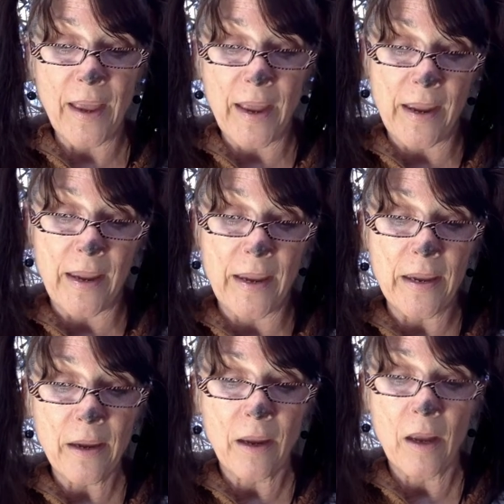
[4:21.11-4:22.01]

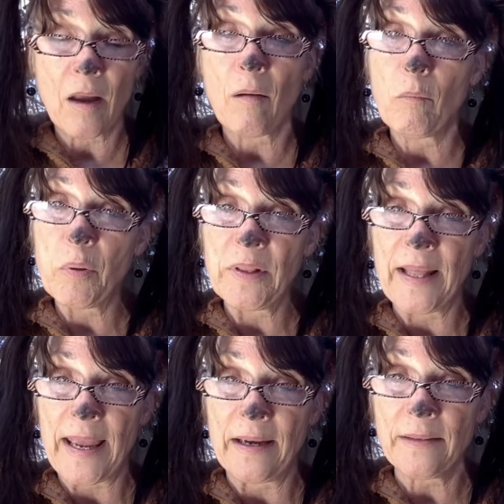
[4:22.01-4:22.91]
A,
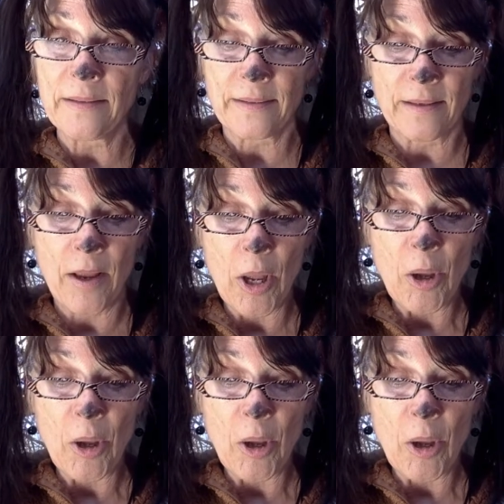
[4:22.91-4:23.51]
plants.